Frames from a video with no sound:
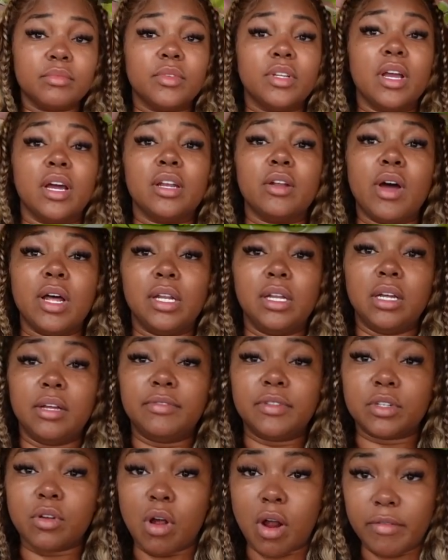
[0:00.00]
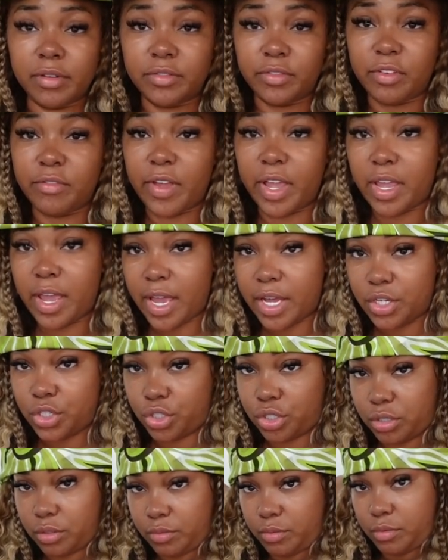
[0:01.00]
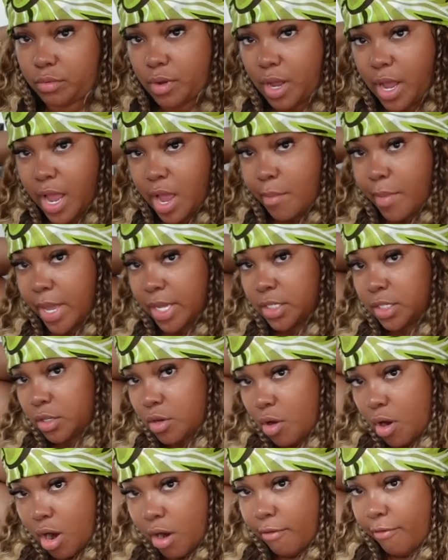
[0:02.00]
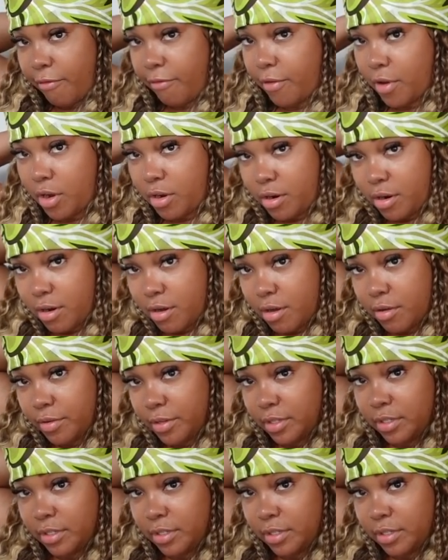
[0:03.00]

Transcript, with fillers: Y'all know I love scarves for vacation. I am a scarf girl.